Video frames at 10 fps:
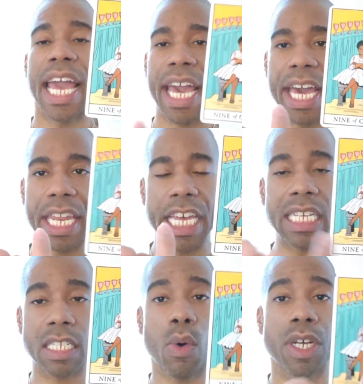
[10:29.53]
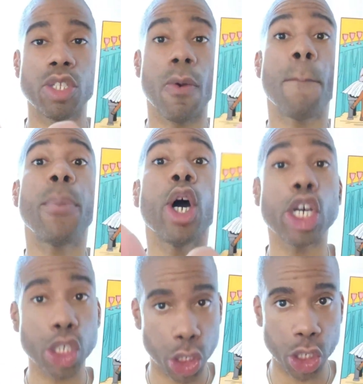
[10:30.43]
And it's going to
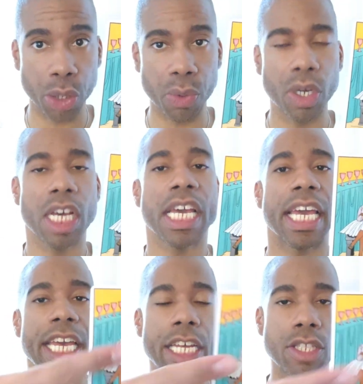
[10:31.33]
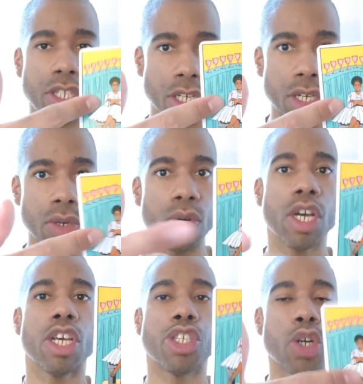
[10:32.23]
push you into
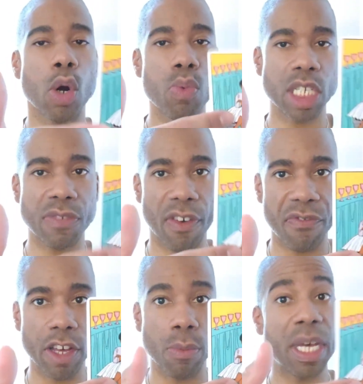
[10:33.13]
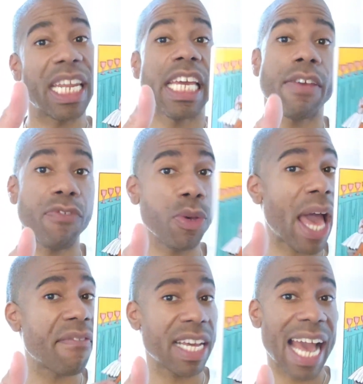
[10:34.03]
your wish fulfillment if you
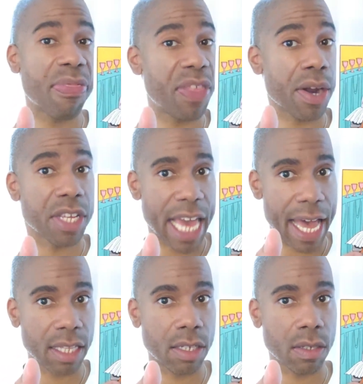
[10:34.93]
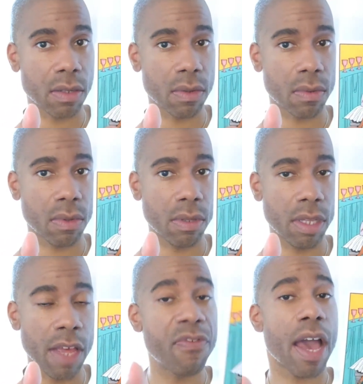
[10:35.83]
haven't got there yet.
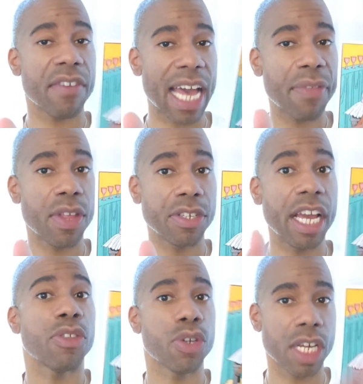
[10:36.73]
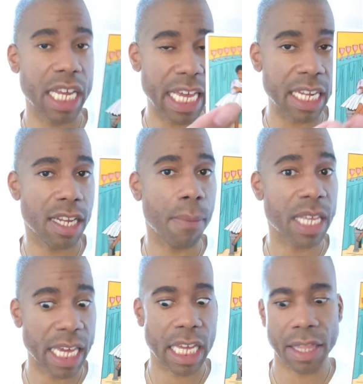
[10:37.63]
If you haven't got there yet, you're going to end
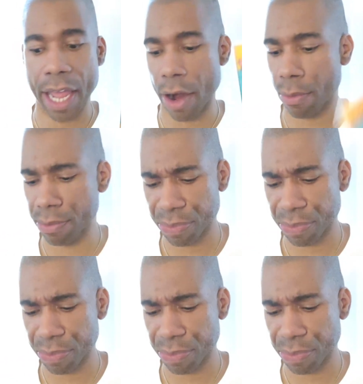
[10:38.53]
up getting there.